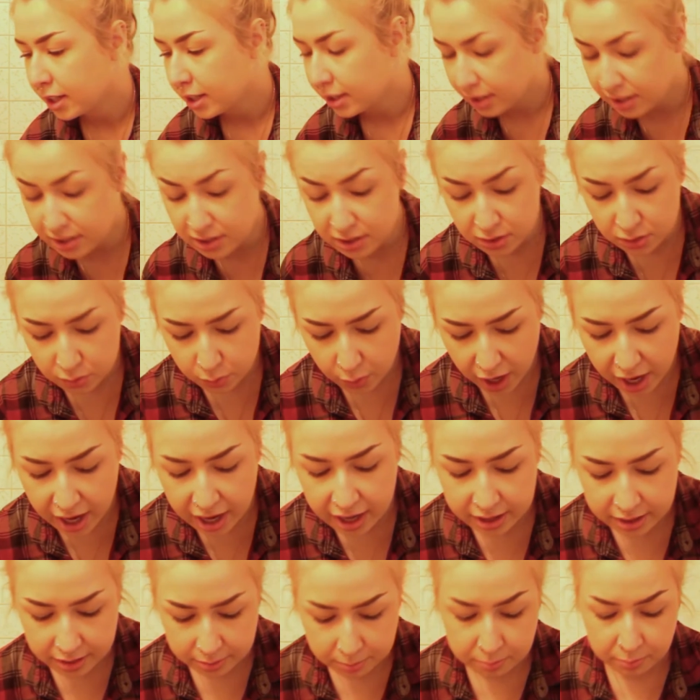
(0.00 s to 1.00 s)
This is
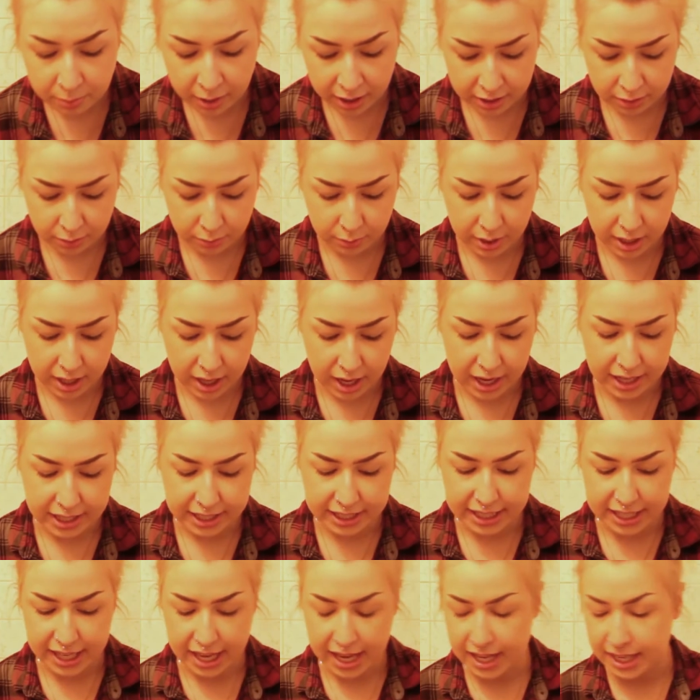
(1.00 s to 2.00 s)
why, by the way, I
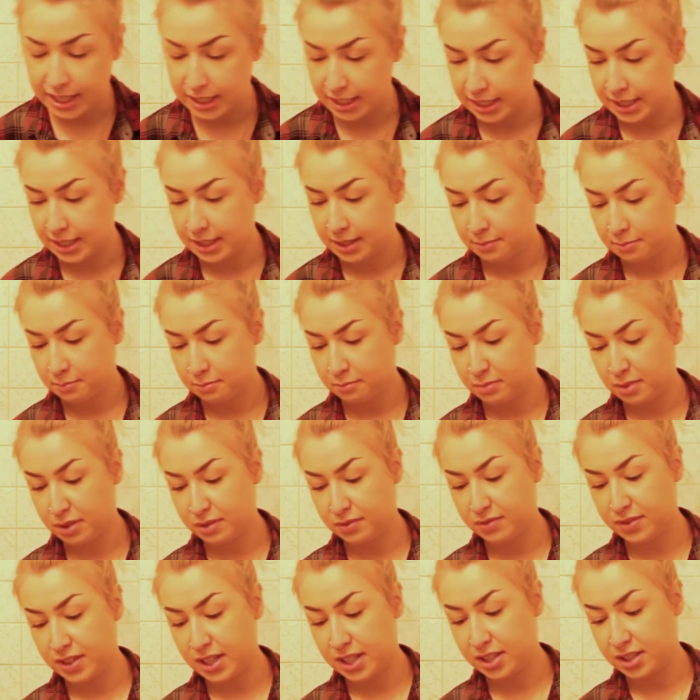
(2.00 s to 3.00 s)
get my
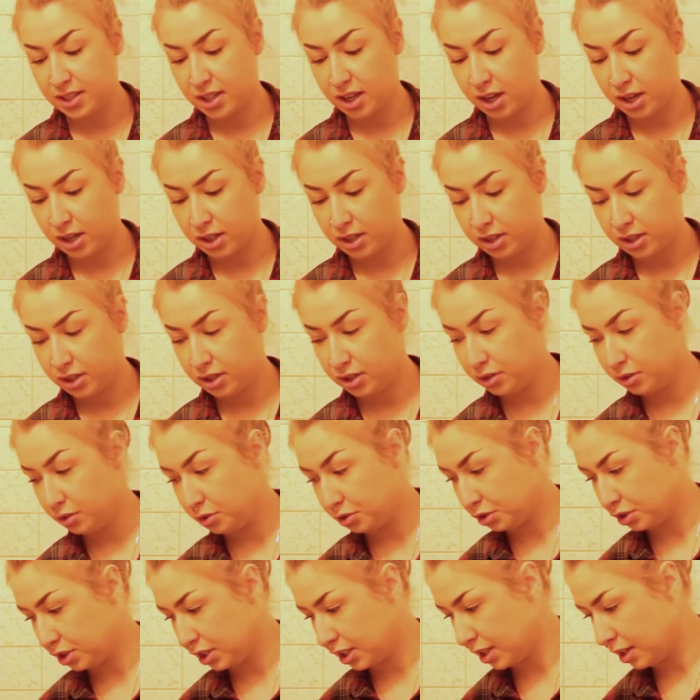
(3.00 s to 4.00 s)
feet done,
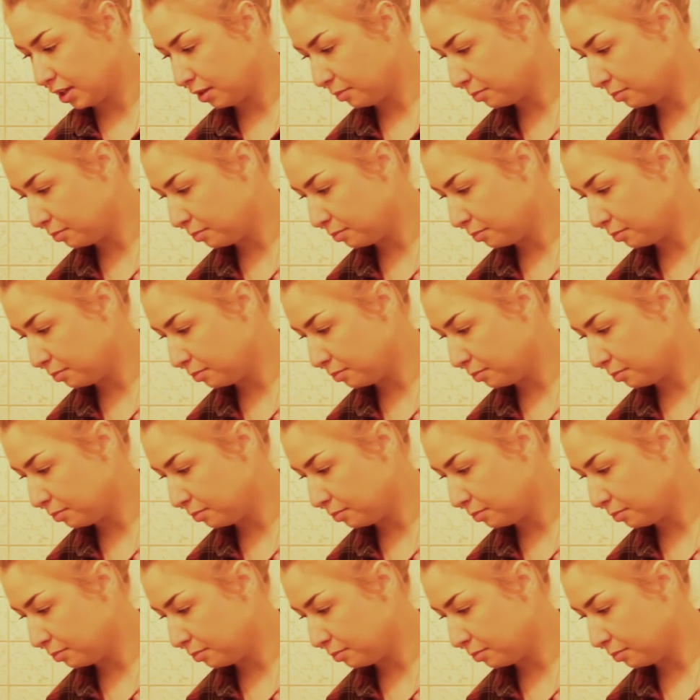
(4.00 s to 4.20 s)
usually,